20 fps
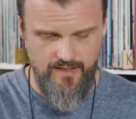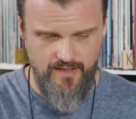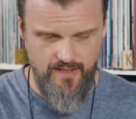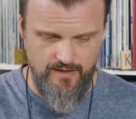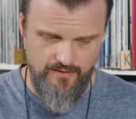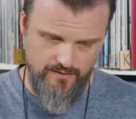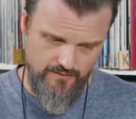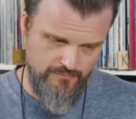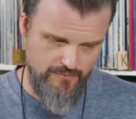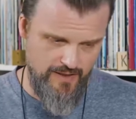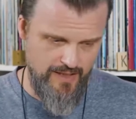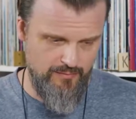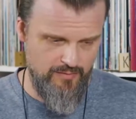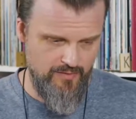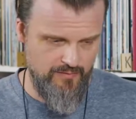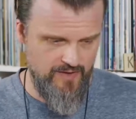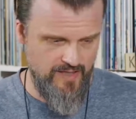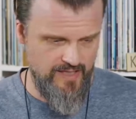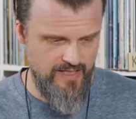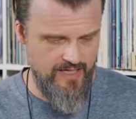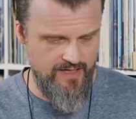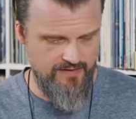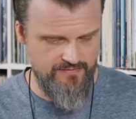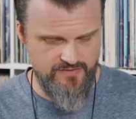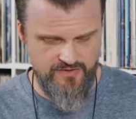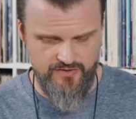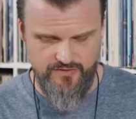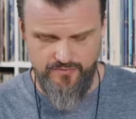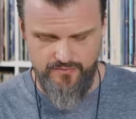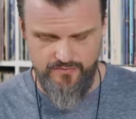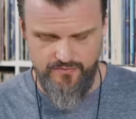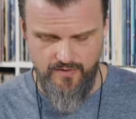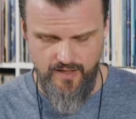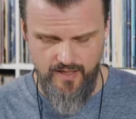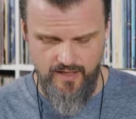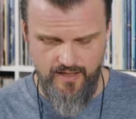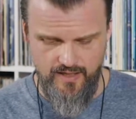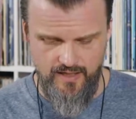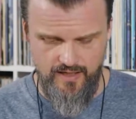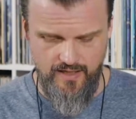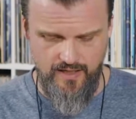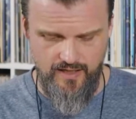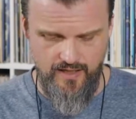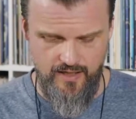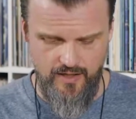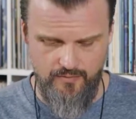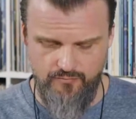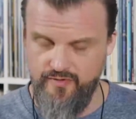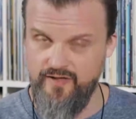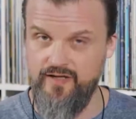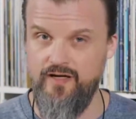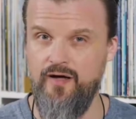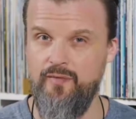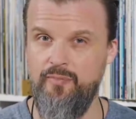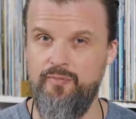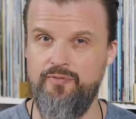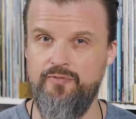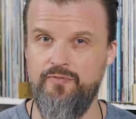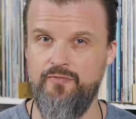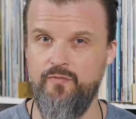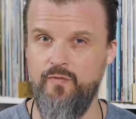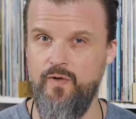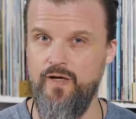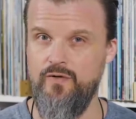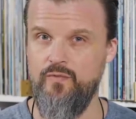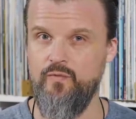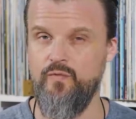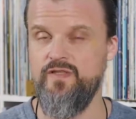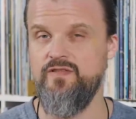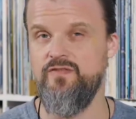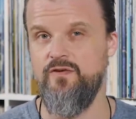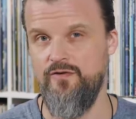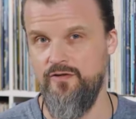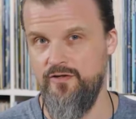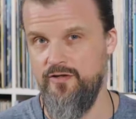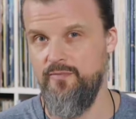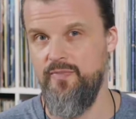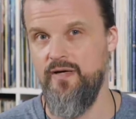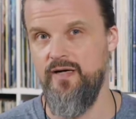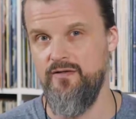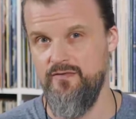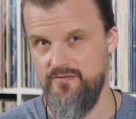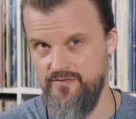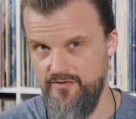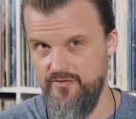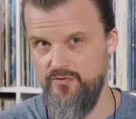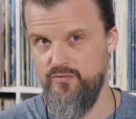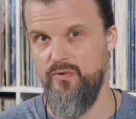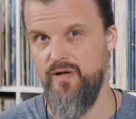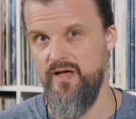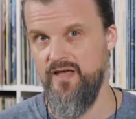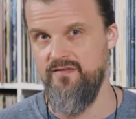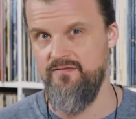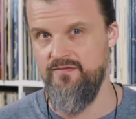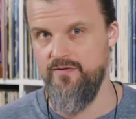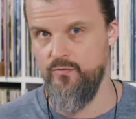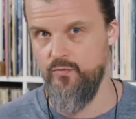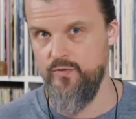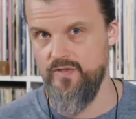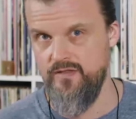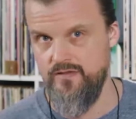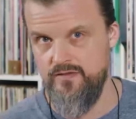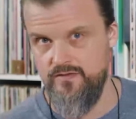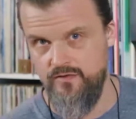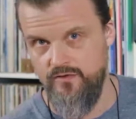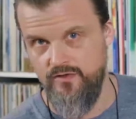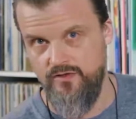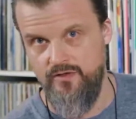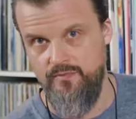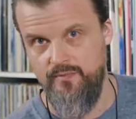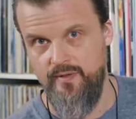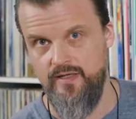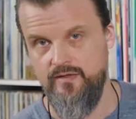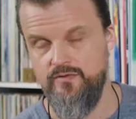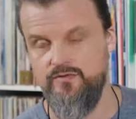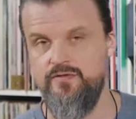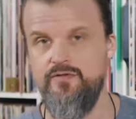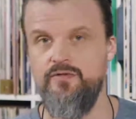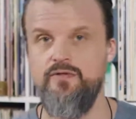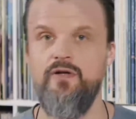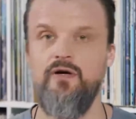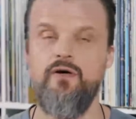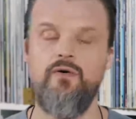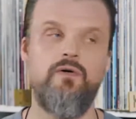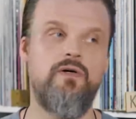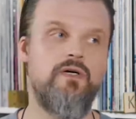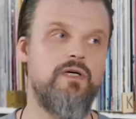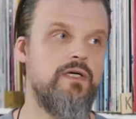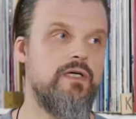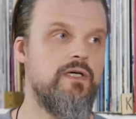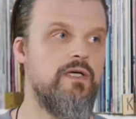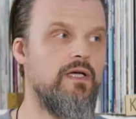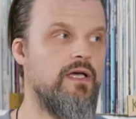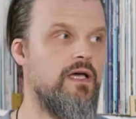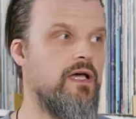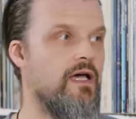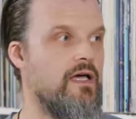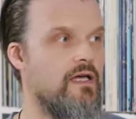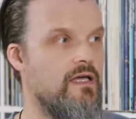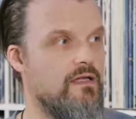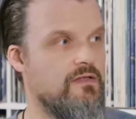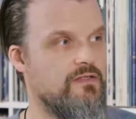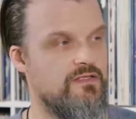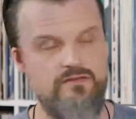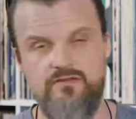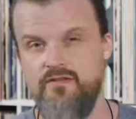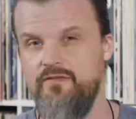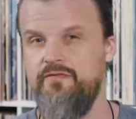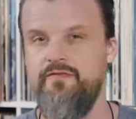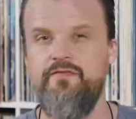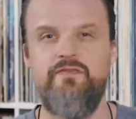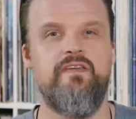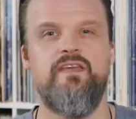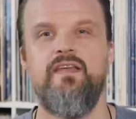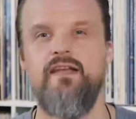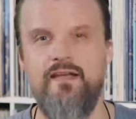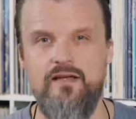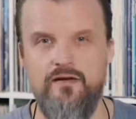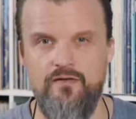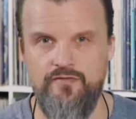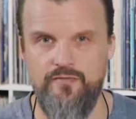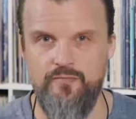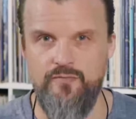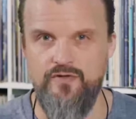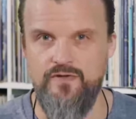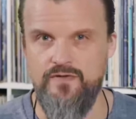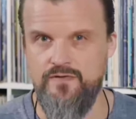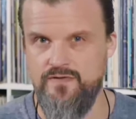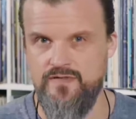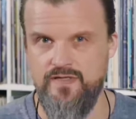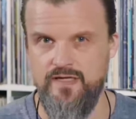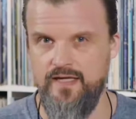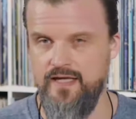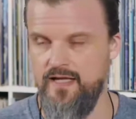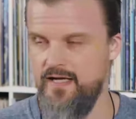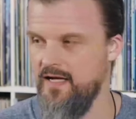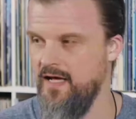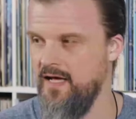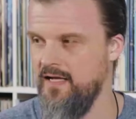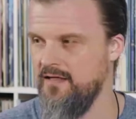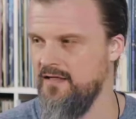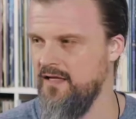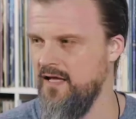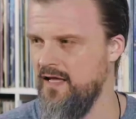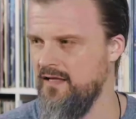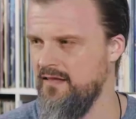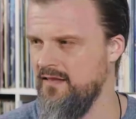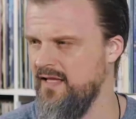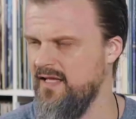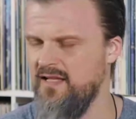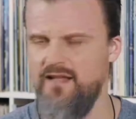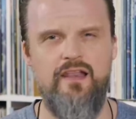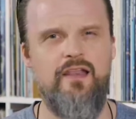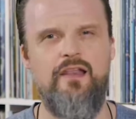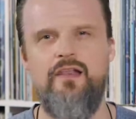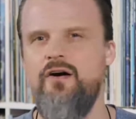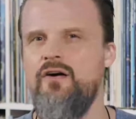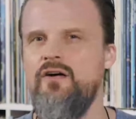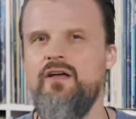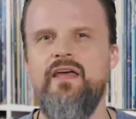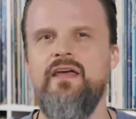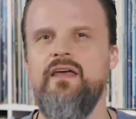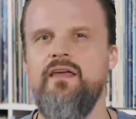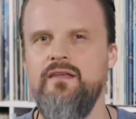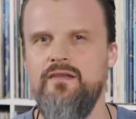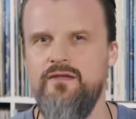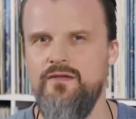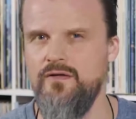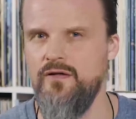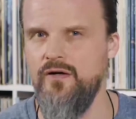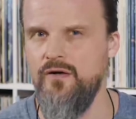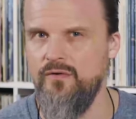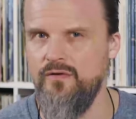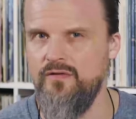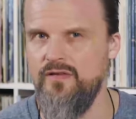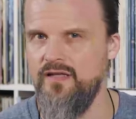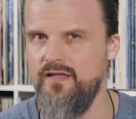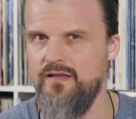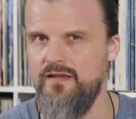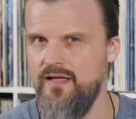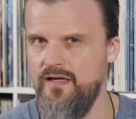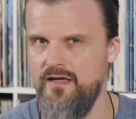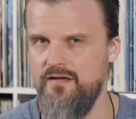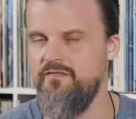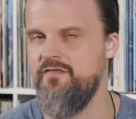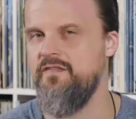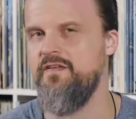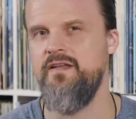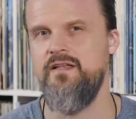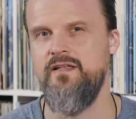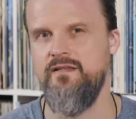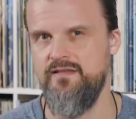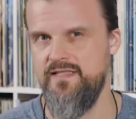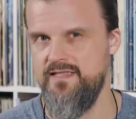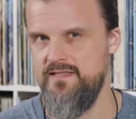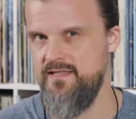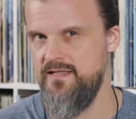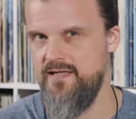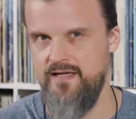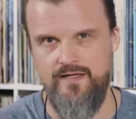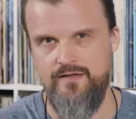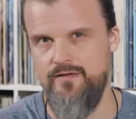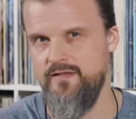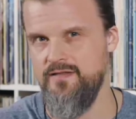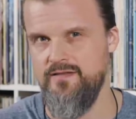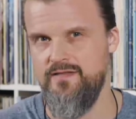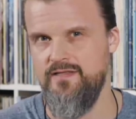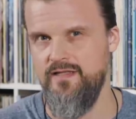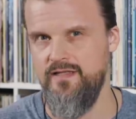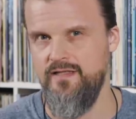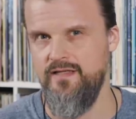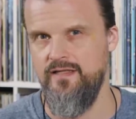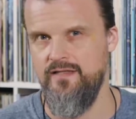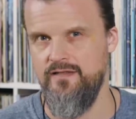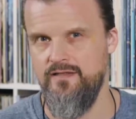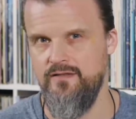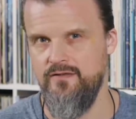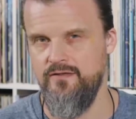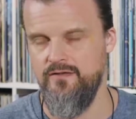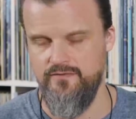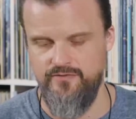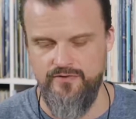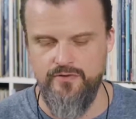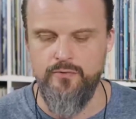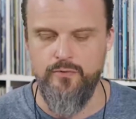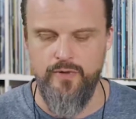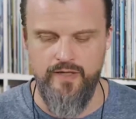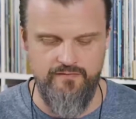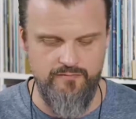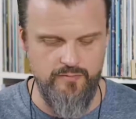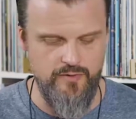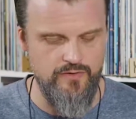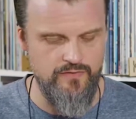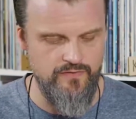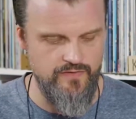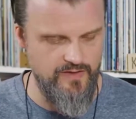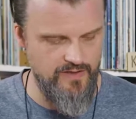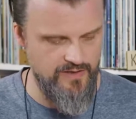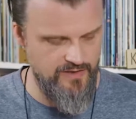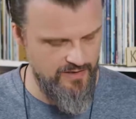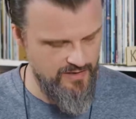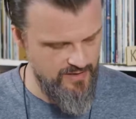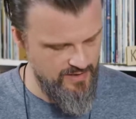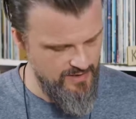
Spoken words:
Another album I have to bring up when we talk about New Wave and we talk about, just the feeling of the music and that longing, that I feel is inherent in all New Wave music.